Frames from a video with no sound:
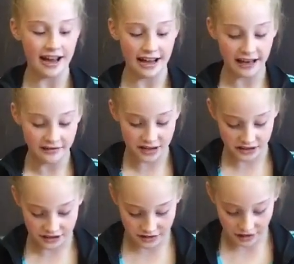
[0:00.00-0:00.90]
I have
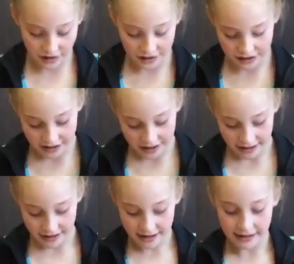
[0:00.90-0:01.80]
just got
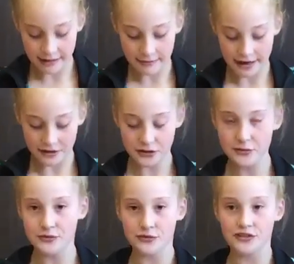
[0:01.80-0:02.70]
my
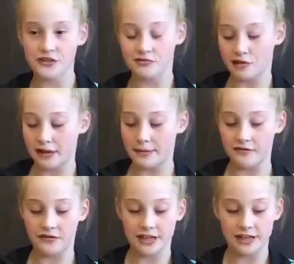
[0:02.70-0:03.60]
two balls to roll out
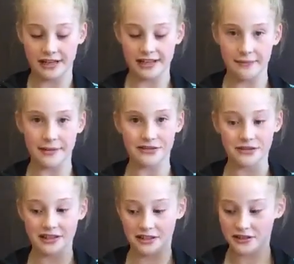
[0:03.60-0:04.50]
my feet and any
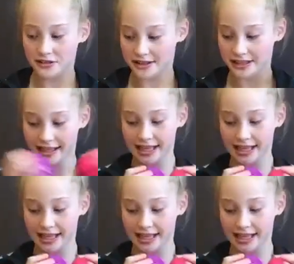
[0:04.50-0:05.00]
muscles that are sore.